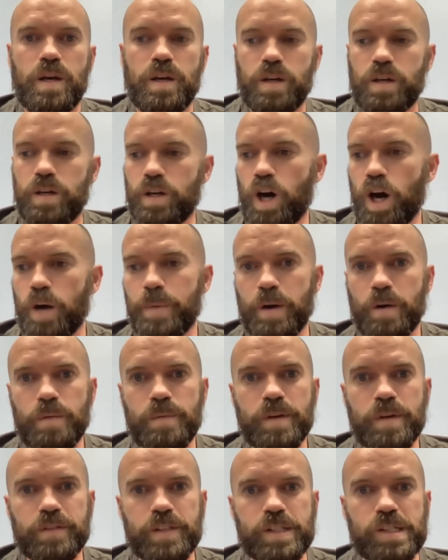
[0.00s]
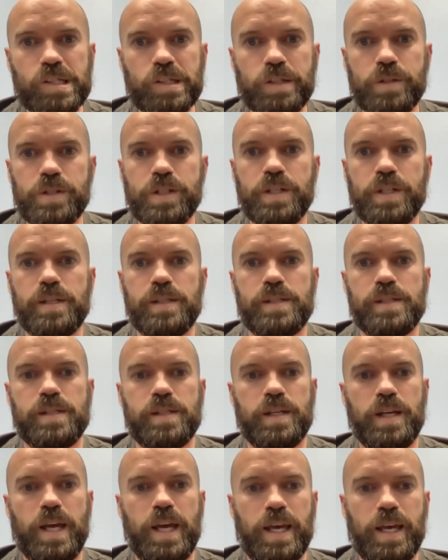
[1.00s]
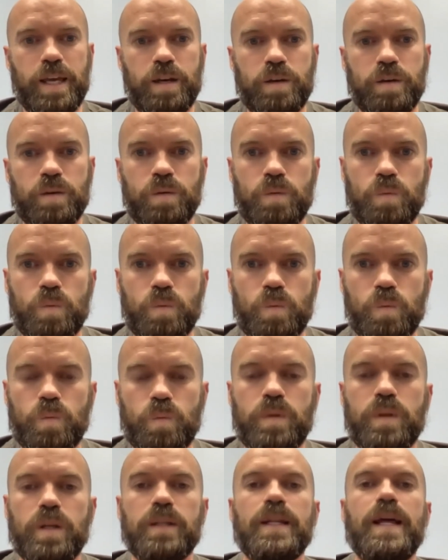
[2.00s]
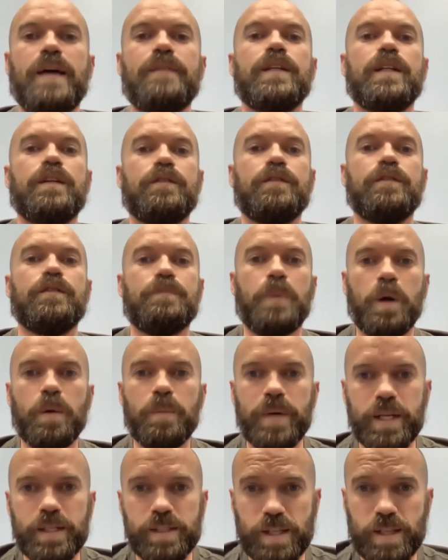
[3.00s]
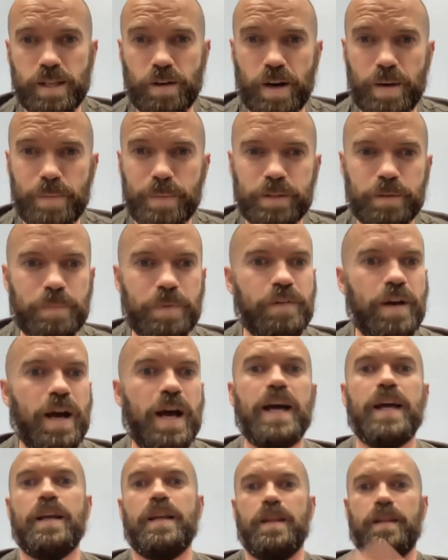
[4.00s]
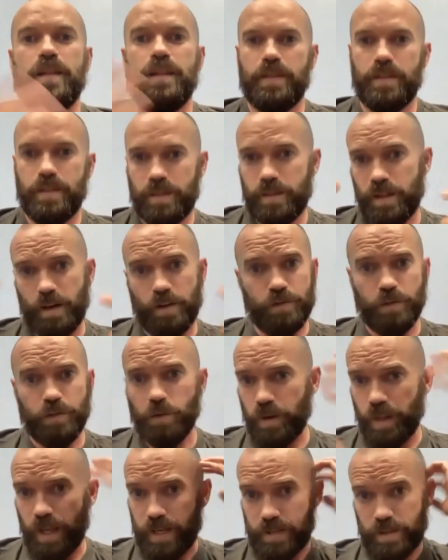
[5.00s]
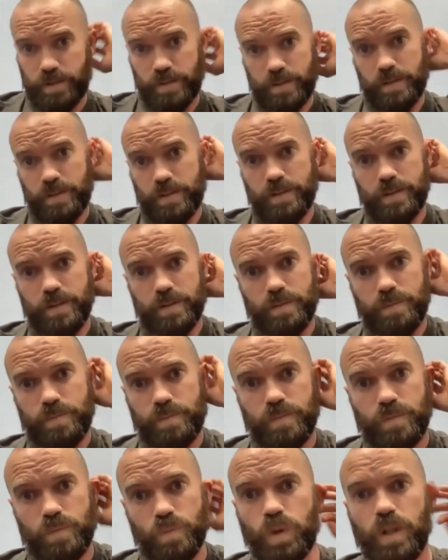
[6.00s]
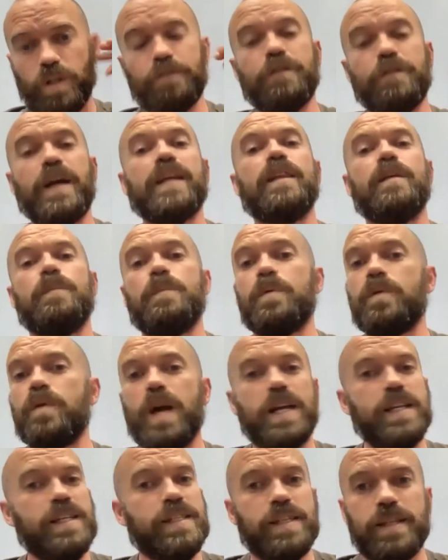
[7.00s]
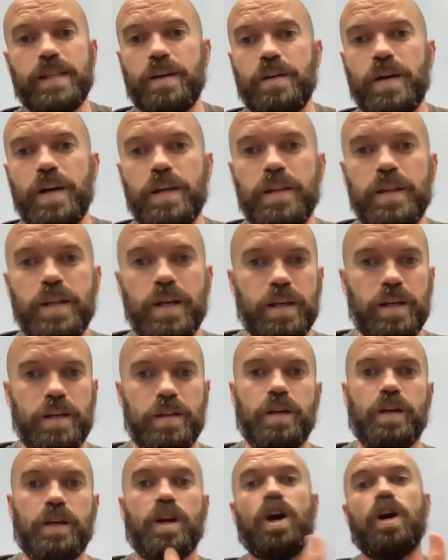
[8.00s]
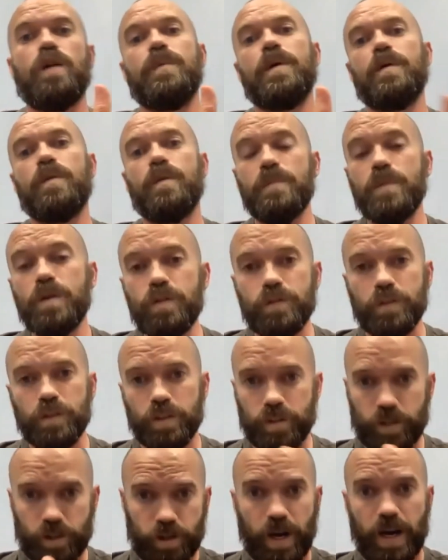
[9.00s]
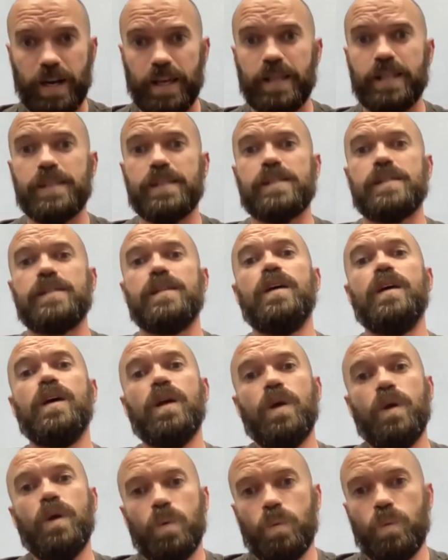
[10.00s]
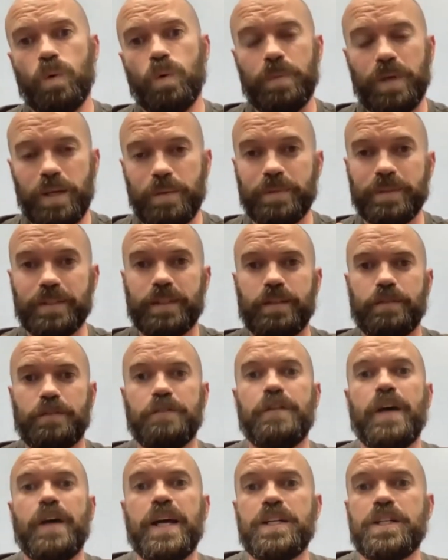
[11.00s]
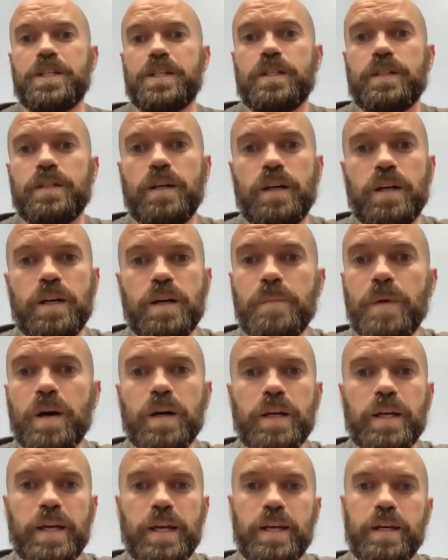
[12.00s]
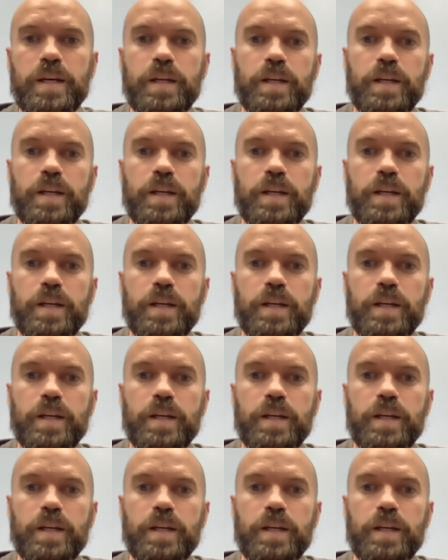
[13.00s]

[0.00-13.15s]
carbon removal solutions and the level of permanence that they're able to provide, and therefore that will affect the price that the carbon removal credits will be able to fetch on a market.